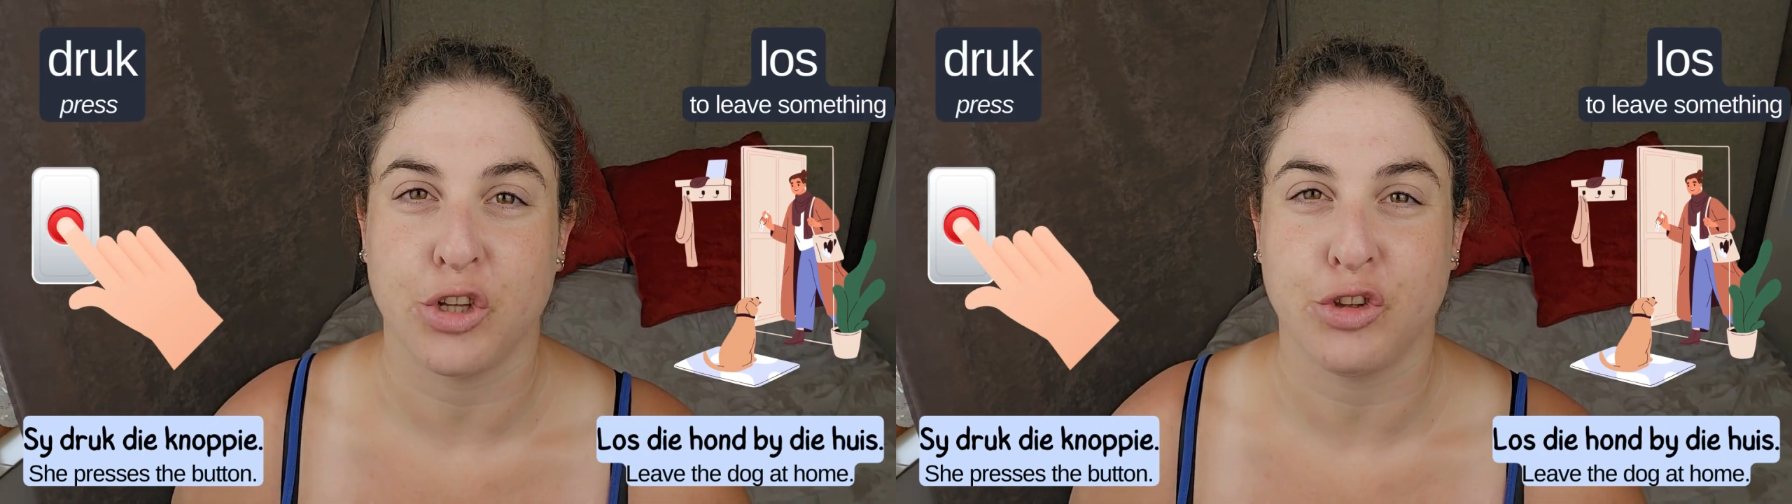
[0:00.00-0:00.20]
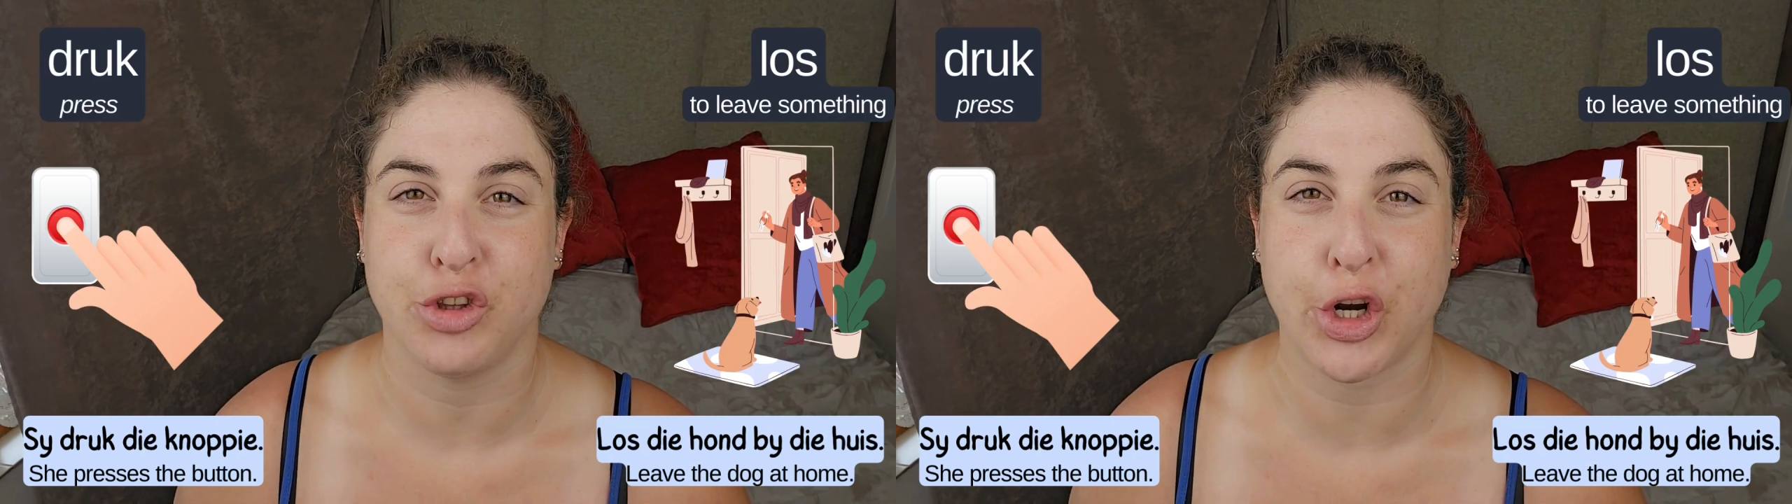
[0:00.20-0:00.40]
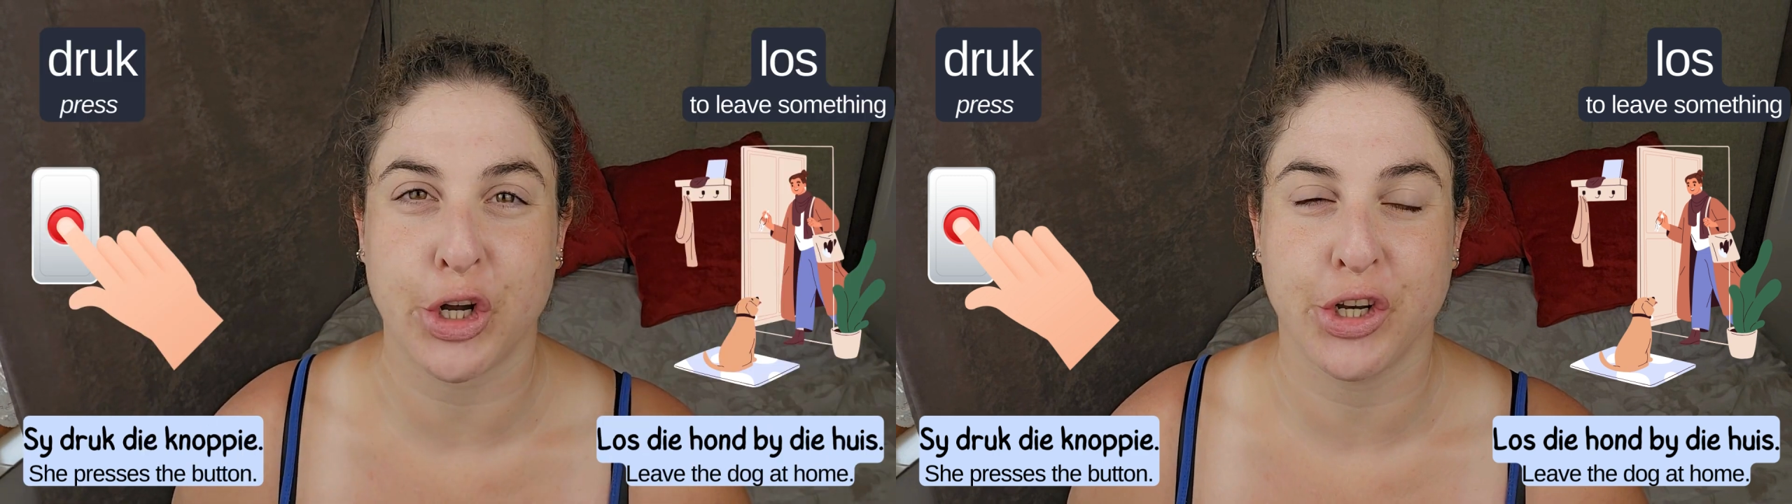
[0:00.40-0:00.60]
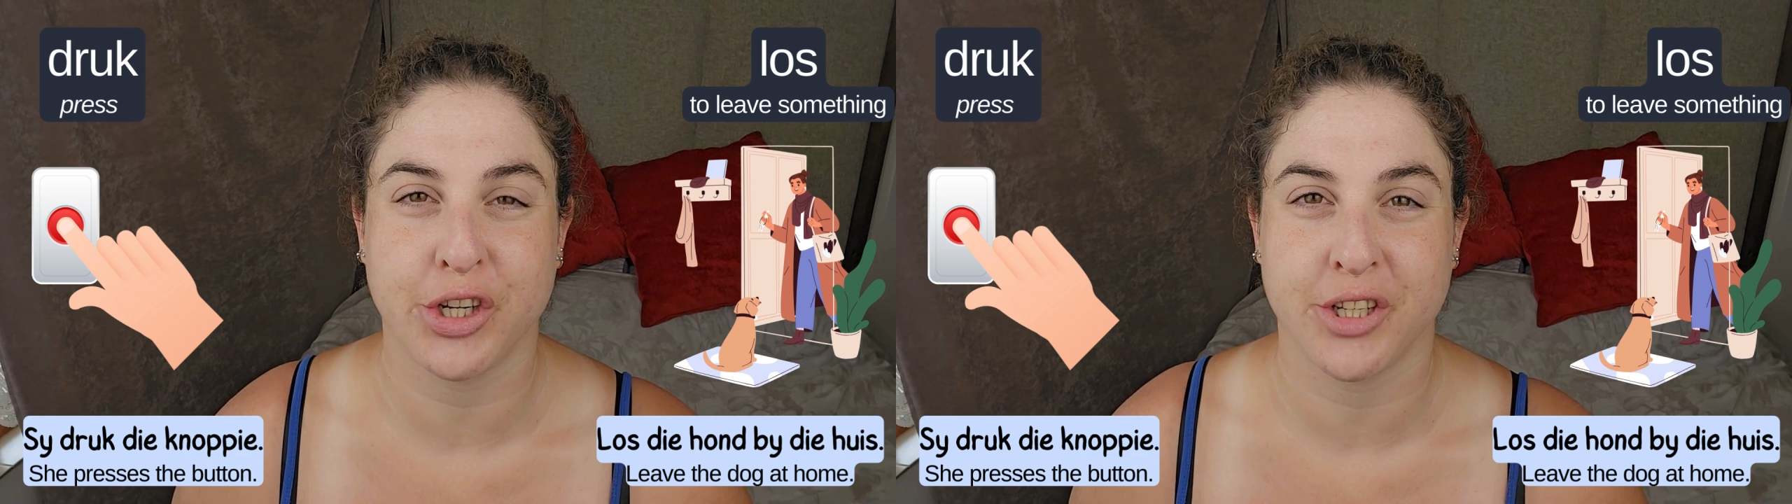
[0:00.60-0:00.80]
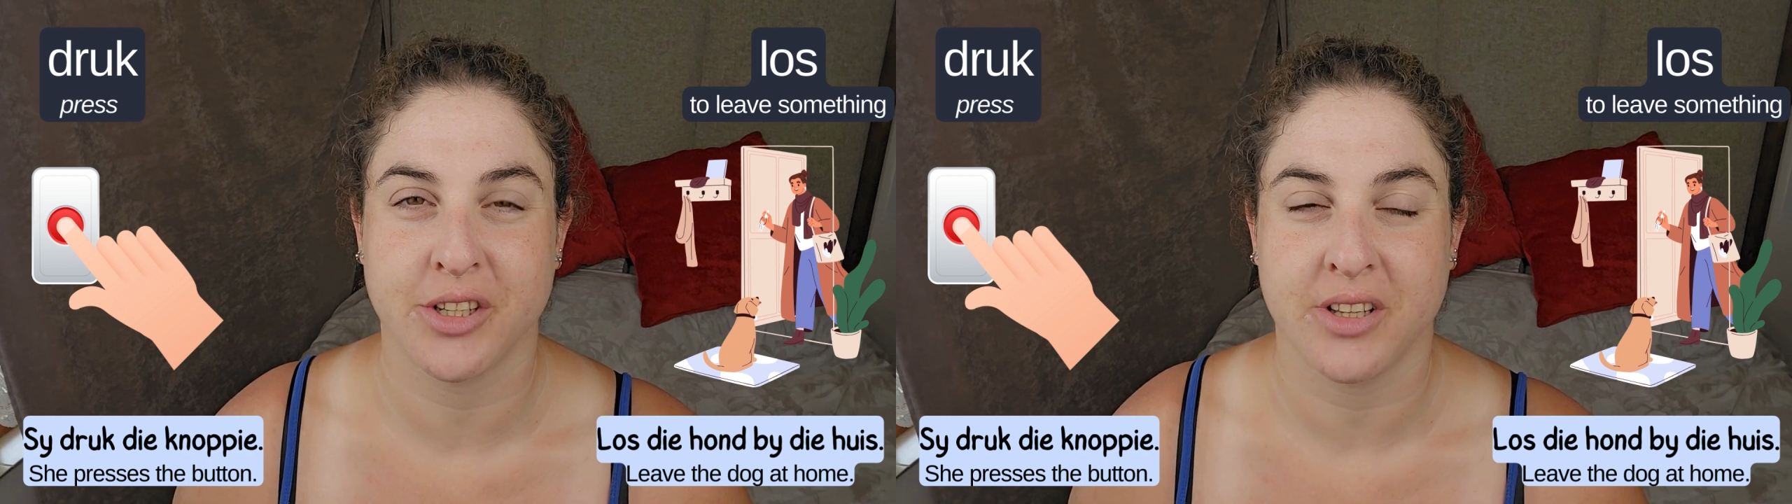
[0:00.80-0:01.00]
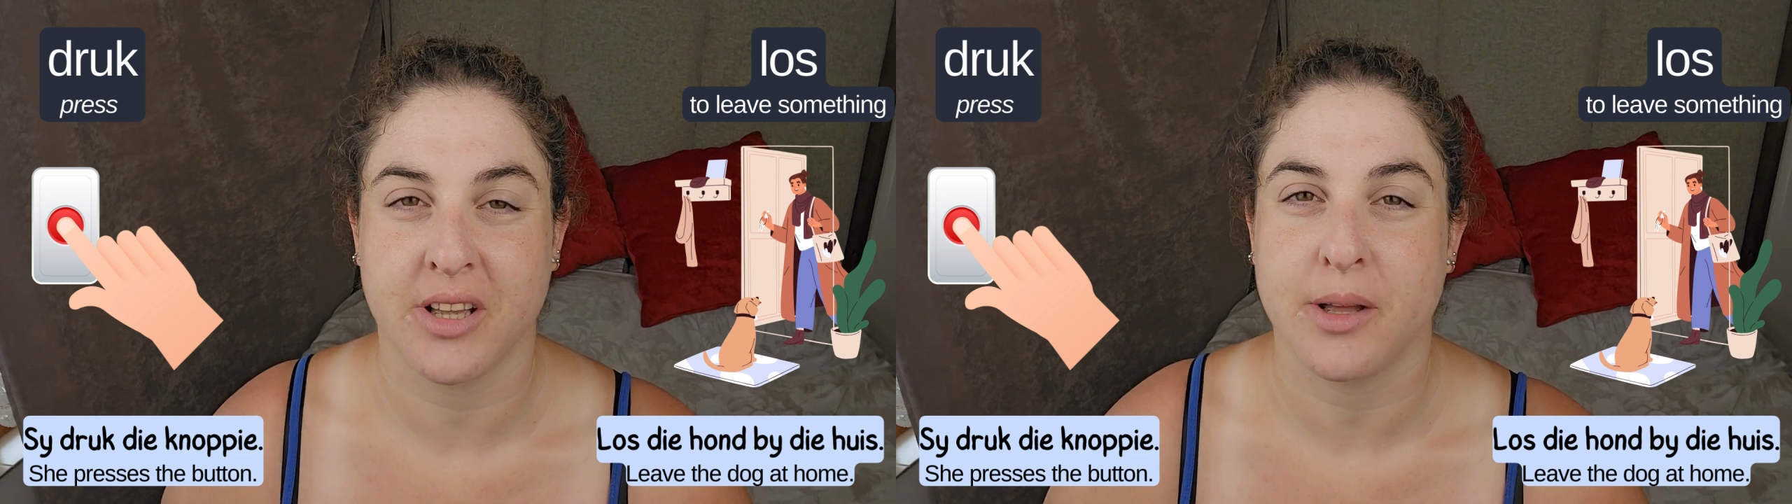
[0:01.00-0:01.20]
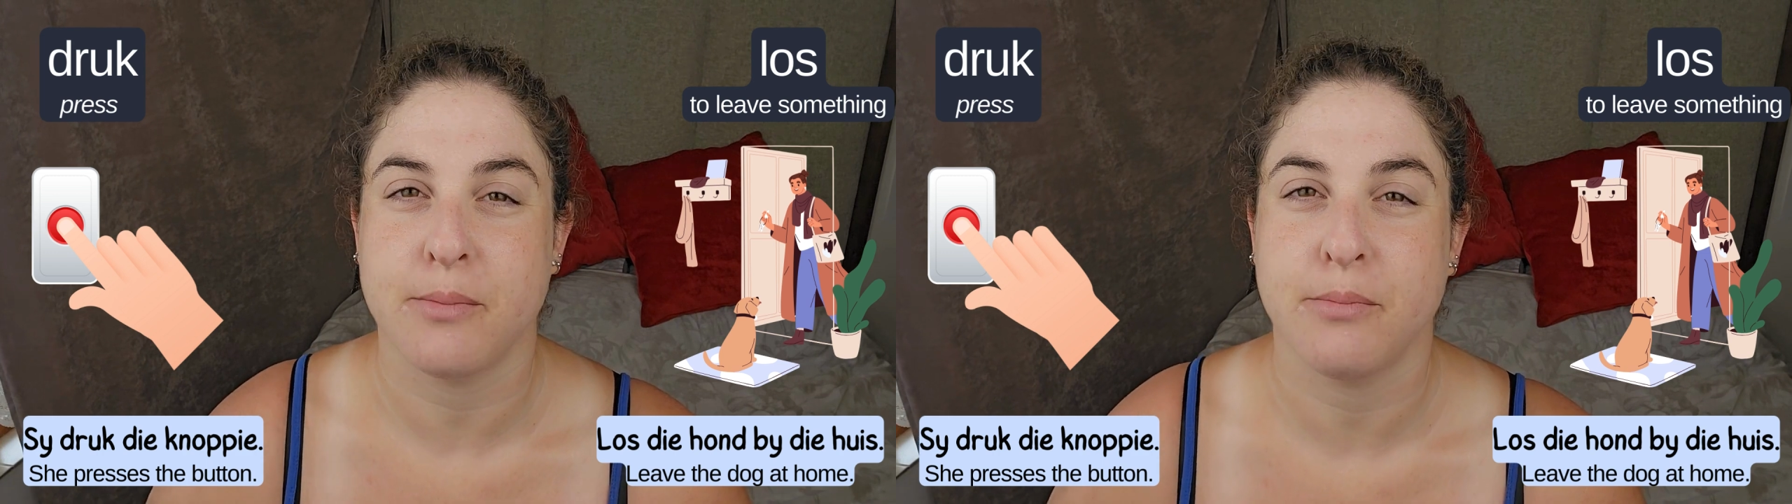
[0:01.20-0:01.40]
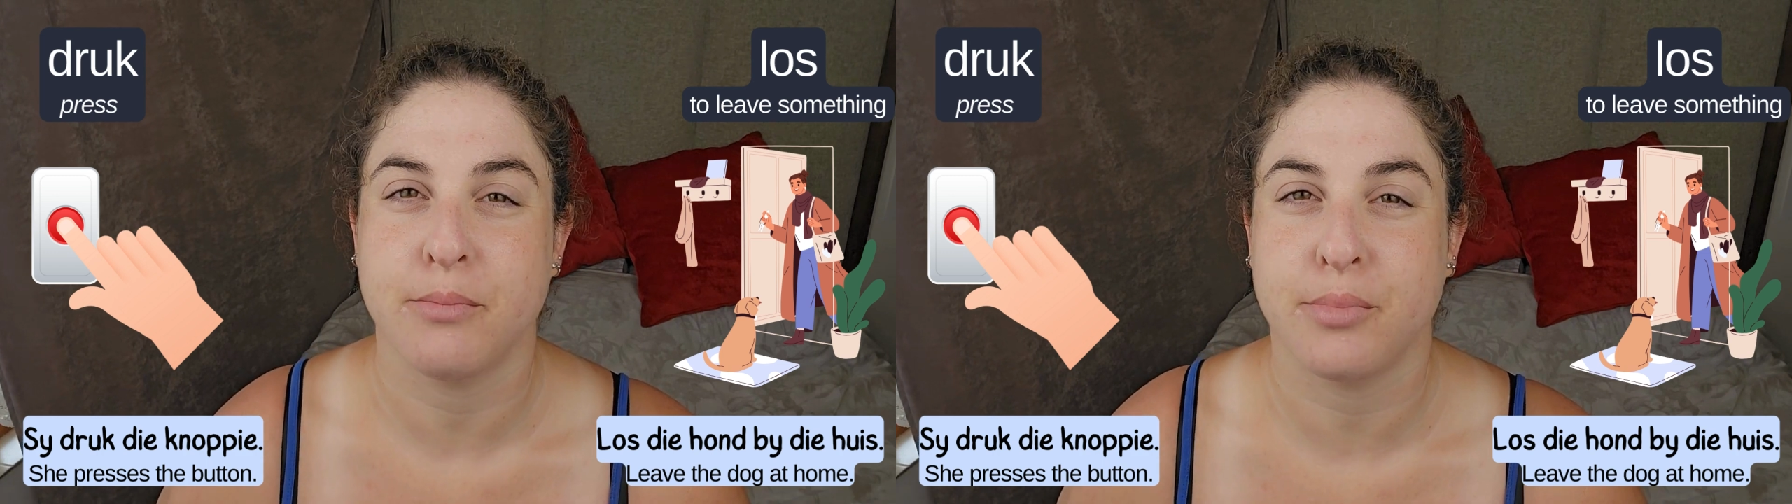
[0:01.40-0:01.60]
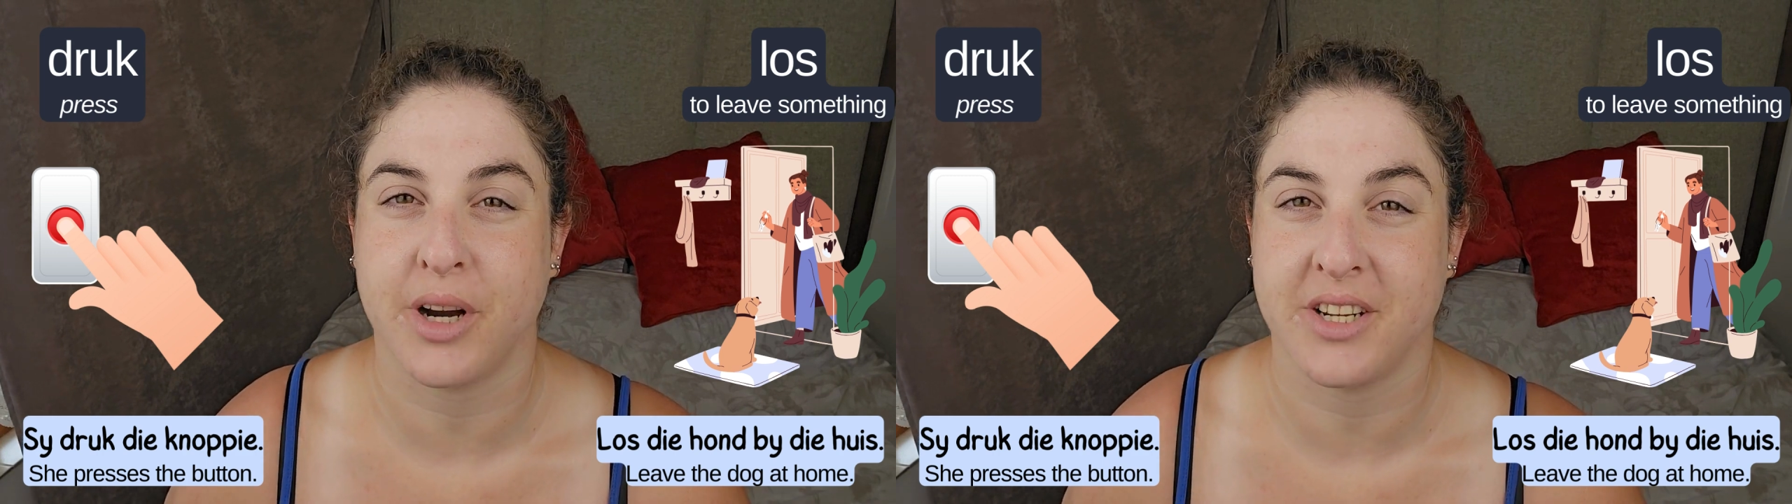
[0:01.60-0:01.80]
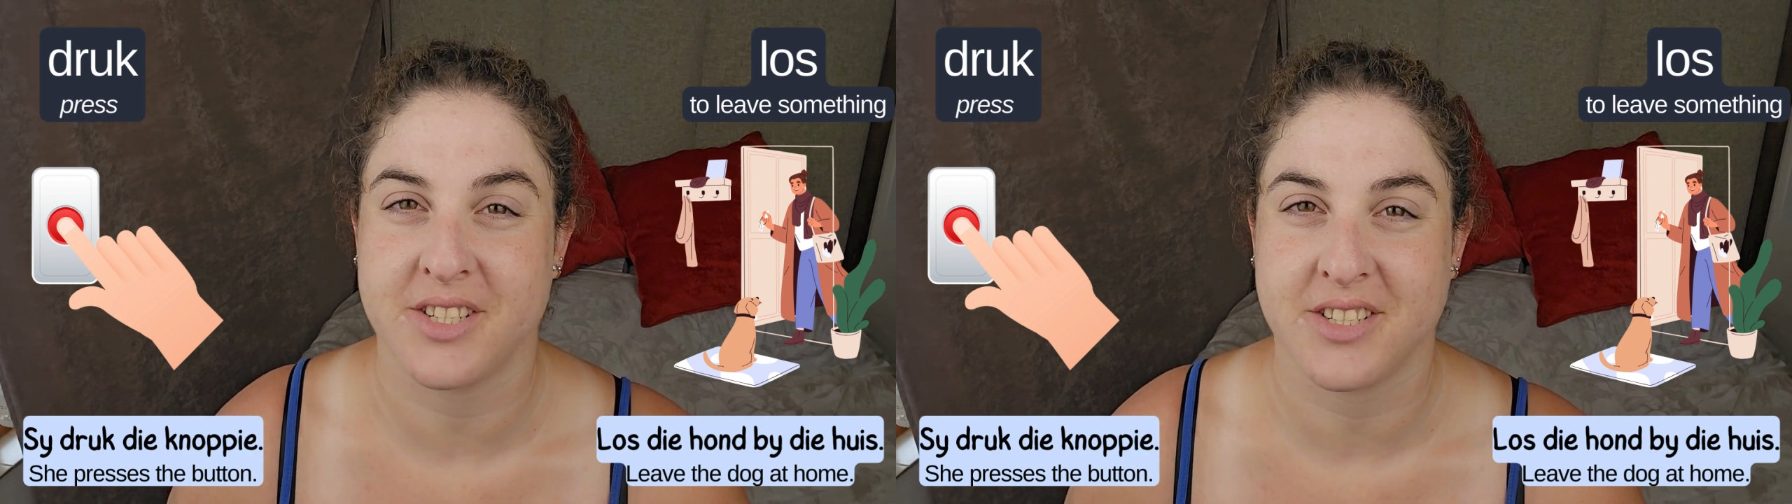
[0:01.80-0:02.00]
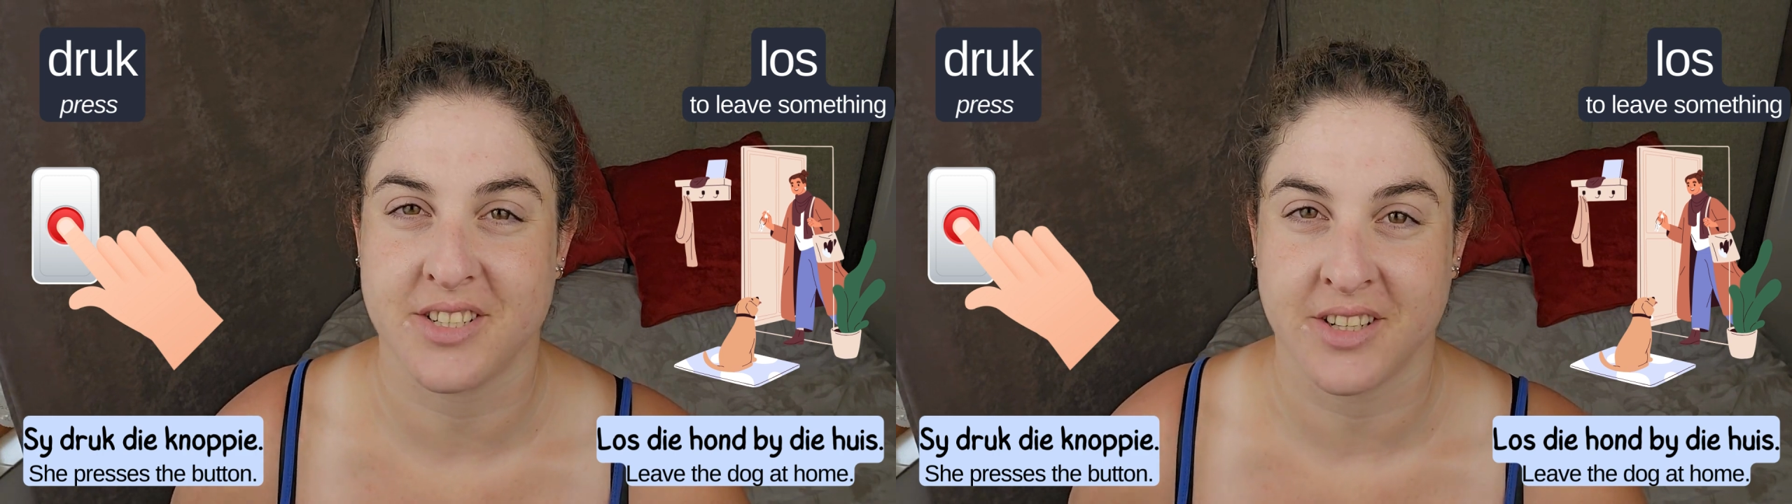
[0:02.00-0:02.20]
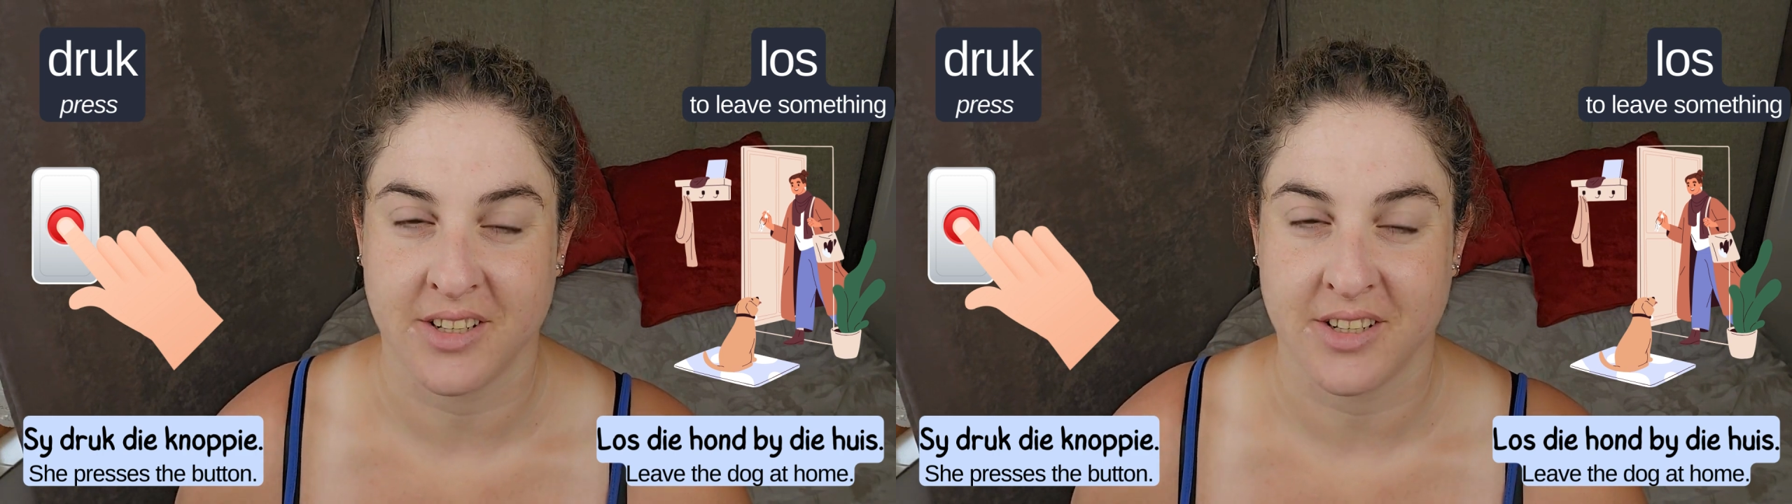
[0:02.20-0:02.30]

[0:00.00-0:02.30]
Druk, press.